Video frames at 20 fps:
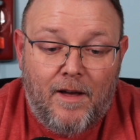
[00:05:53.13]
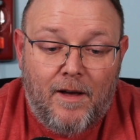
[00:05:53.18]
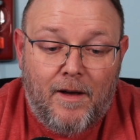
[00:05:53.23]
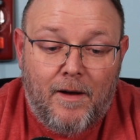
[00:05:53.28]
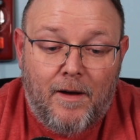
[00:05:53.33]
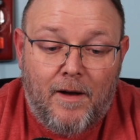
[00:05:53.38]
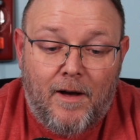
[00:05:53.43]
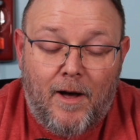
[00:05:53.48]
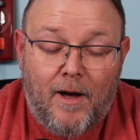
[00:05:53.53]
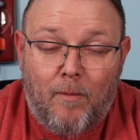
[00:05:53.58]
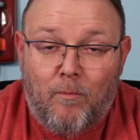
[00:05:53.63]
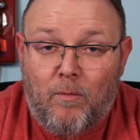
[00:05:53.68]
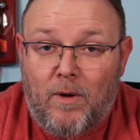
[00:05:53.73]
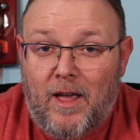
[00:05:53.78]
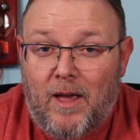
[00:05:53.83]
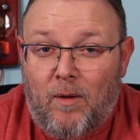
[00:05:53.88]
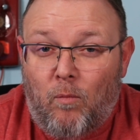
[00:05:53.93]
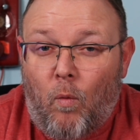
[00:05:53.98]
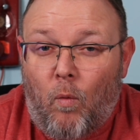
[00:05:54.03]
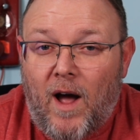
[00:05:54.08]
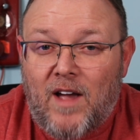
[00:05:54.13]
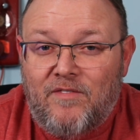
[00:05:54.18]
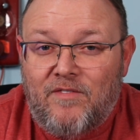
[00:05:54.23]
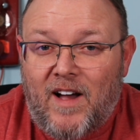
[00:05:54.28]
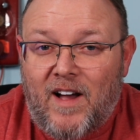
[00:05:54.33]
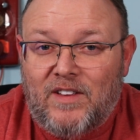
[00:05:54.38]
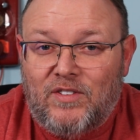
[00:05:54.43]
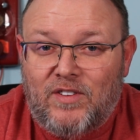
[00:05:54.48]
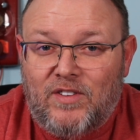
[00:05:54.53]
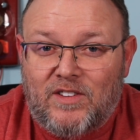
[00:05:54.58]
Um, and Wi
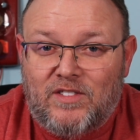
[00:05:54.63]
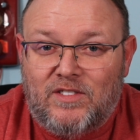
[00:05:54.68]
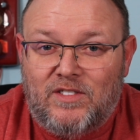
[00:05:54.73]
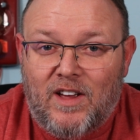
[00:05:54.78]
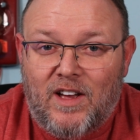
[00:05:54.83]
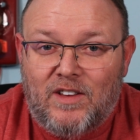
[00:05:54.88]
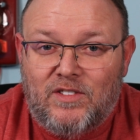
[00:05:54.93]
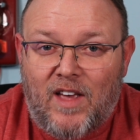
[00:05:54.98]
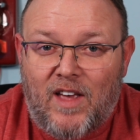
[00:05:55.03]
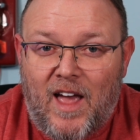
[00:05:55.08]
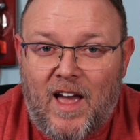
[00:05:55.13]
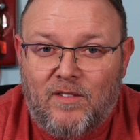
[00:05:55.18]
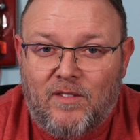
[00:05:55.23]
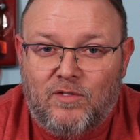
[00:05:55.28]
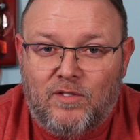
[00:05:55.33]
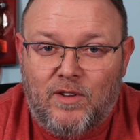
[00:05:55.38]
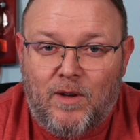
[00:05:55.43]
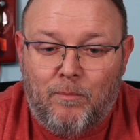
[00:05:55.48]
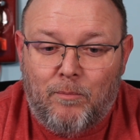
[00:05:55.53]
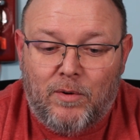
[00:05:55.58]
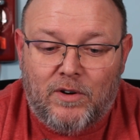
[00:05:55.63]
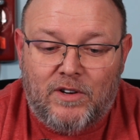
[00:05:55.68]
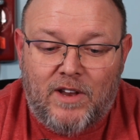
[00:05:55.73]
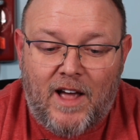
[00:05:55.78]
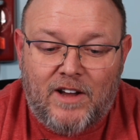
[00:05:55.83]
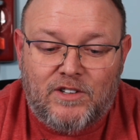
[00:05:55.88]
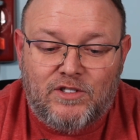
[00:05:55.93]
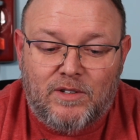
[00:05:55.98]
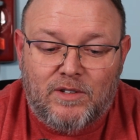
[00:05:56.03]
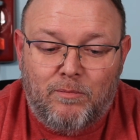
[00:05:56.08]
Fi 6 does have some
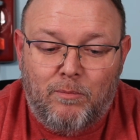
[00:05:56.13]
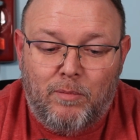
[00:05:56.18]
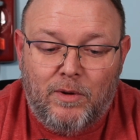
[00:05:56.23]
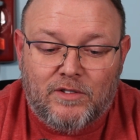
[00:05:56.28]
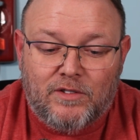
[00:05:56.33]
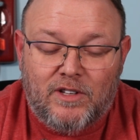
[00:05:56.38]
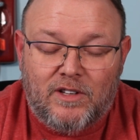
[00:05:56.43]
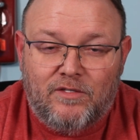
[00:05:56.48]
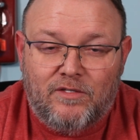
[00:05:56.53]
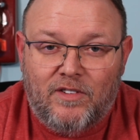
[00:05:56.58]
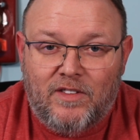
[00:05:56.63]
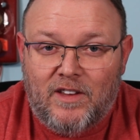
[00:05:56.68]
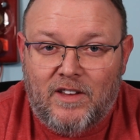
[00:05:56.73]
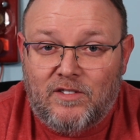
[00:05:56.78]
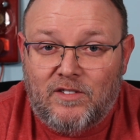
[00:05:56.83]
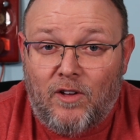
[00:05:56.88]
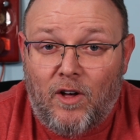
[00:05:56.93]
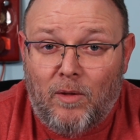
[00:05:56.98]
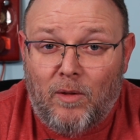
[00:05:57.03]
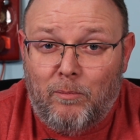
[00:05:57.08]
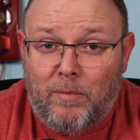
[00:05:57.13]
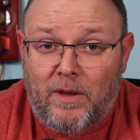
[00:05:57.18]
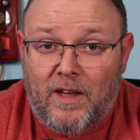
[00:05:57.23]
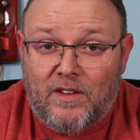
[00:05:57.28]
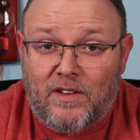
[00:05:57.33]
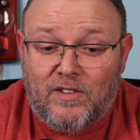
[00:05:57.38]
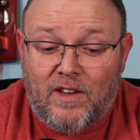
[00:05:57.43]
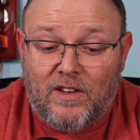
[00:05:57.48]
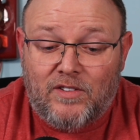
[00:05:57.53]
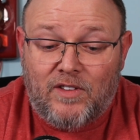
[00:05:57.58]
protection built in for this called
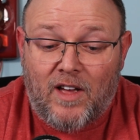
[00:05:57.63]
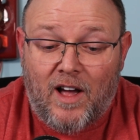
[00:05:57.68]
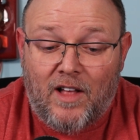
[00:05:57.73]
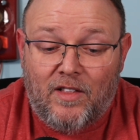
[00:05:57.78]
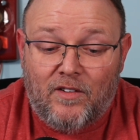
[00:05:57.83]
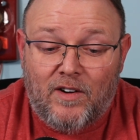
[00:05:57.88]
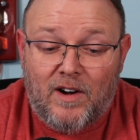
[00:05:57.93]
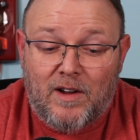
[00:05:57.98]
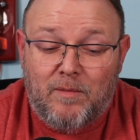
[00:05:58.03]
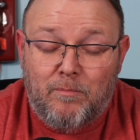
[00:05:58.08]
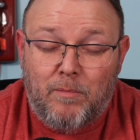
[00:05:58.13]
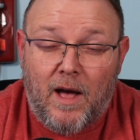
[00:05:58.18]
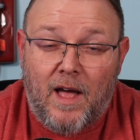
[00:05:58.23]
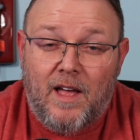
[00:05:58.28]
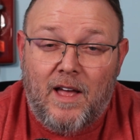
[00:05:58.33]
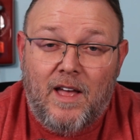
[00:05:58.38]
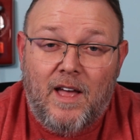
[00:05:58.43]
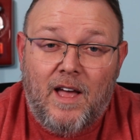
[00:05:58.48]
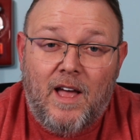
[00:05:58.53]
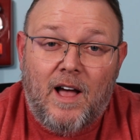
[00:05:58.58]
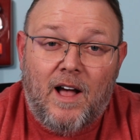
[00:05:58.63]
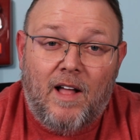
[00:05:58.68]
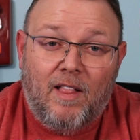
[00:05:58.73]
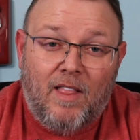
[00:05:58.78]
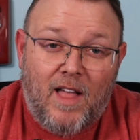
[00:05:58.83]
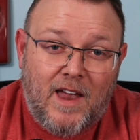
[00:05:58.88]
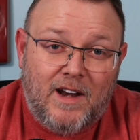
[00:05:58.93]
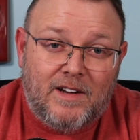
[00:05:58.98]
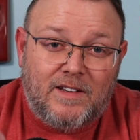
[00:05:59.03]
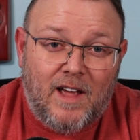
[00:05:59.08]
BSS coloring, but a
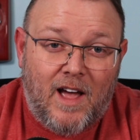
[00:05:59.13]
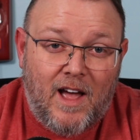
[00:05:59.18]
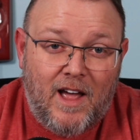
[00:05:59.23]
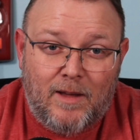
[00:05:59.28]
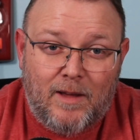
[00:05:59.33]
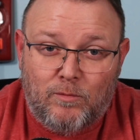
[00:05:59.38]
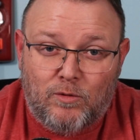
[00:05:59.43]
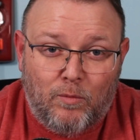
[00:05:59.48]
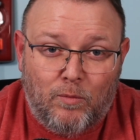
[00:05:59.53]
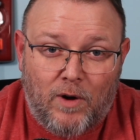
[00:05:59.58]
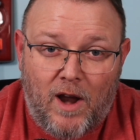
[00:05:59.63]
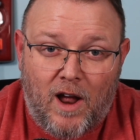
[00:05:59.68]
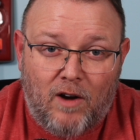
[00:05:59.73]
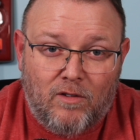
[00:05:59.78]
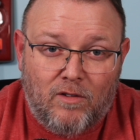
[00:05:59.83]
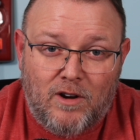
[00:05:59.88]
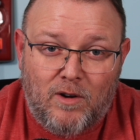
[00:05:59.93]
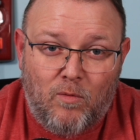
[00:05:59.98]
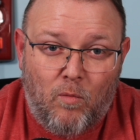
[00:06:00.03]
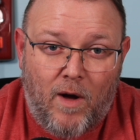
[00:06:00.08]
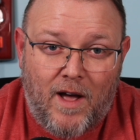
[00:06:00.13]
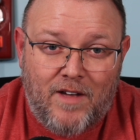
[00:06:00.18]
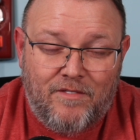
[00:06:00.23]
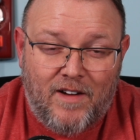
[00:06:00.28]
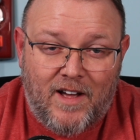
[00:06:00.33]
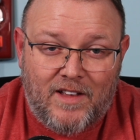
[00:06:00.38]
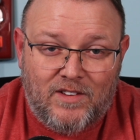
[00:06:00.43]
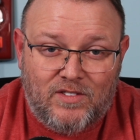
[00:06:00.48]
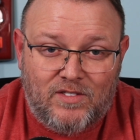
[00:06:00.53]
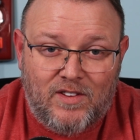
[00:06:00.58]
lot of times we're not running Wi
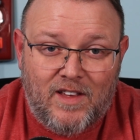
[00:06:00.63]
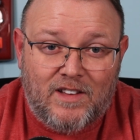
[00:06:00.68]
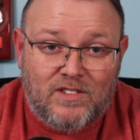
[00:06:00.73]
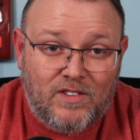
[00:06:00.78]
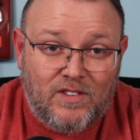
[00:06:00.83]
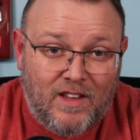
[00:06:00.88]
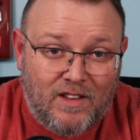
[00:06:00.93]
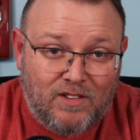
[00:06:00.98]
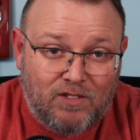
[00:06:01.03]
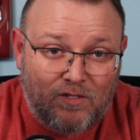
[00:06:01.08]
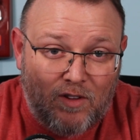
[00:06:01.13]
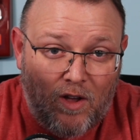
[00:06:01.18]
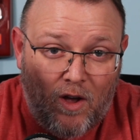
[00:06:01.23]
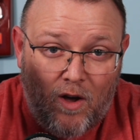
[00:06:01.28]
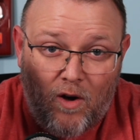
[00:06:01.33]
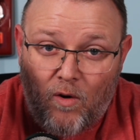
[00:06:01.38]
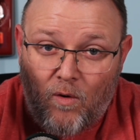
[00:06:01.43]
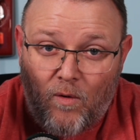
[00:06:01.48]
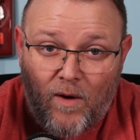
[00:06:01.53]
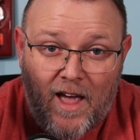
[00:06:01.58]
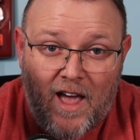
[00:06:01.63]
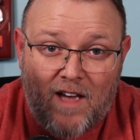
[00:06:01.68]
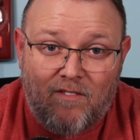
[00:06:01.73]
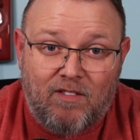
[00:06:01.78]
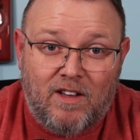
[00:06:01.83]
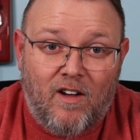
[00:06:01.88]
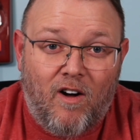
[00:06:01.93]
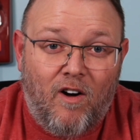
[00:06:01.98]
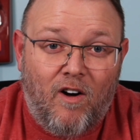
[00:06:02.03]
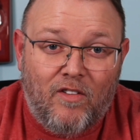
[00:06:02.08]
Fi 6. And so
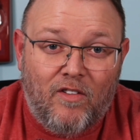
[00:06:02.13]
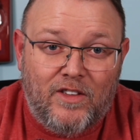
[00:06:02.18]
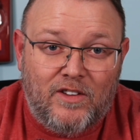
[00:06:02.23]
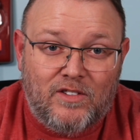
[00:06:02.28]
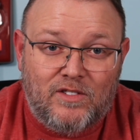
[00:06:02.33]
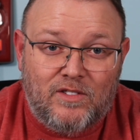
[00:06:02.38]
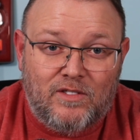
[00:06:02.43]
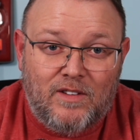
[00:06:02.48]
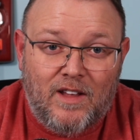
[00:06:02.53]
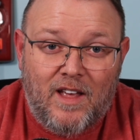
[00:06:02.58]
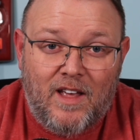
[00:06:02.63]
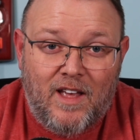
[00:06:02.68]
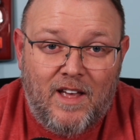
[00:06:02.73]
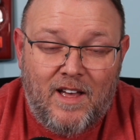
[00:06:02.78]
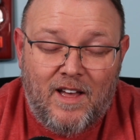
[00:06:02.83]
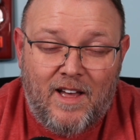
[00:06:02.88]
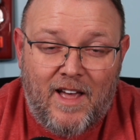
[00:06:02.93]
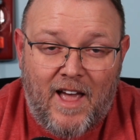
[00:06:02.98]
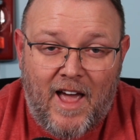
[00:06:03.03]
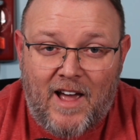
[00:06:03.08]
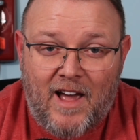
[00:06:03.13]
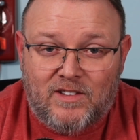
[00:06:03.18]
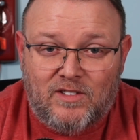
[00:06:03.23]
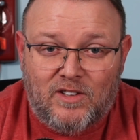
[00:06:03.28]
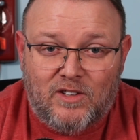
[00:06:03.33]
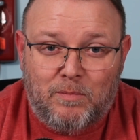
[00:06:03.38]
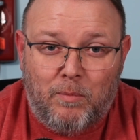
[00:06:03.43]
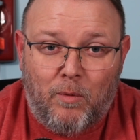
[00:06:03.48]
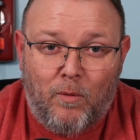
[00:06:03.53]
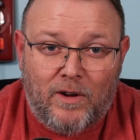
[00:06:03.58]
having all these
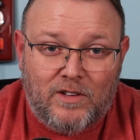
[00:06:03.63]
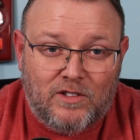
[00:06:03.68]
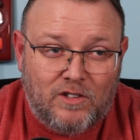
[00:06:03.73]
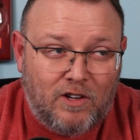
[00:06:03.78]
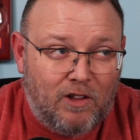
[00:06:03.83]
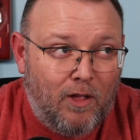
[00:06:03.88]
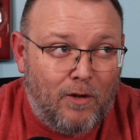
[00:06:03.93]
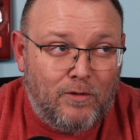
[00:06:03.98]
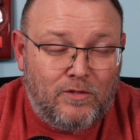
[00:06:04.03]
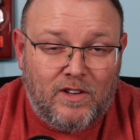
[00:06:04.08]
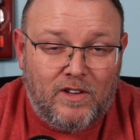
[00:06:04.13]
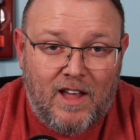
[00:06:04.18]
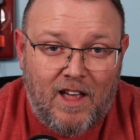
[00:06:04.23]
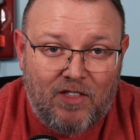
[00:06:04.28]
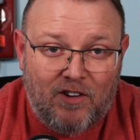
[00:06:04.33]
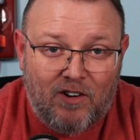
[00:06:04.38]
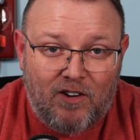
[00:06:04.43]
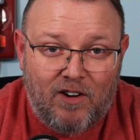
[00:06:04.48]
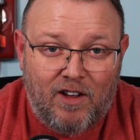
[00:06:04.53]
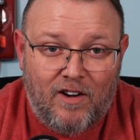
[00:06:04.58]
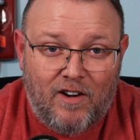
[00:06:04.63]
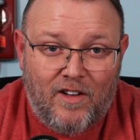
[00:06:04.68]
access points close together and on